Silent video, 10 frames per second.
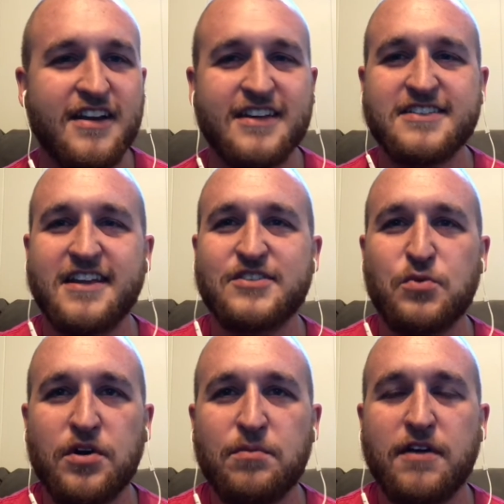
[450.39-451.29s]
It's
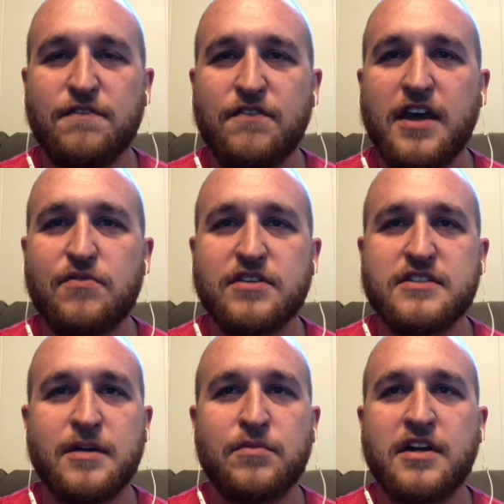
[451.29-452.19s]
one of my favorites,
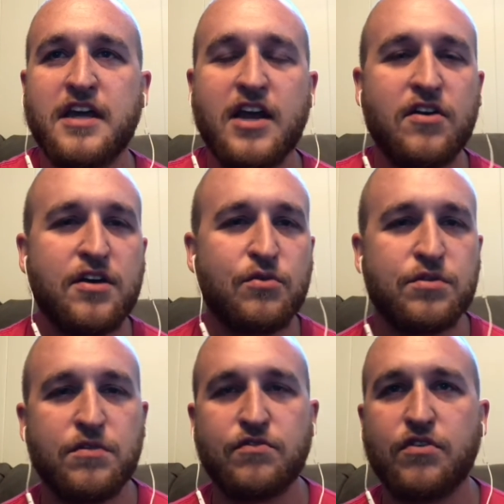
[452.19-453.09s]
and I'm going to carry it with
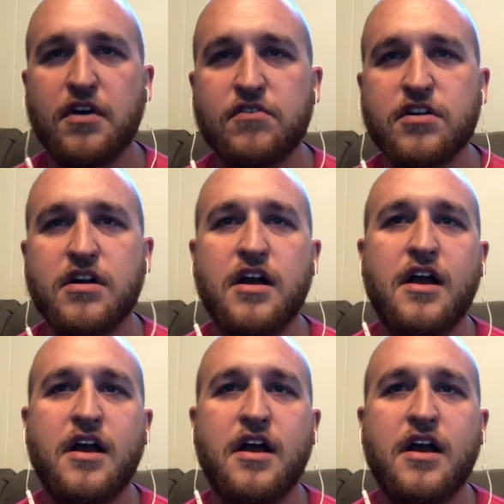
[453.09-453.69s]
me forever.